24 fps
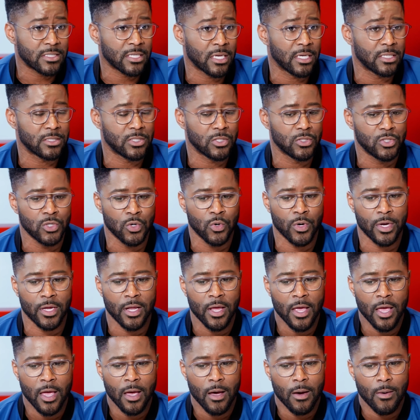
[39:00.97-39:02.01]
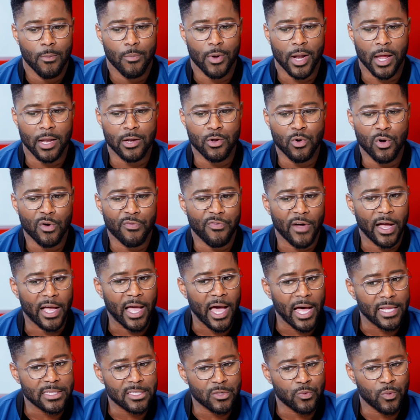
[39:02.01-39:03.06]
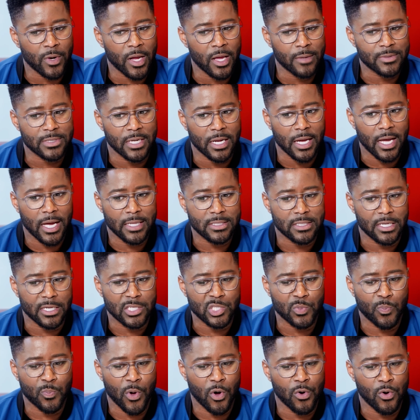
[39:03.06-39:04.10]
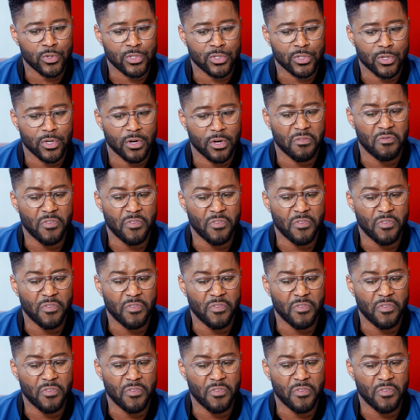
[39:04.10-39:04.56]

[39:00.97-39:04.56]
a ton to do it, but I knew if I got the reps and I got the exposure,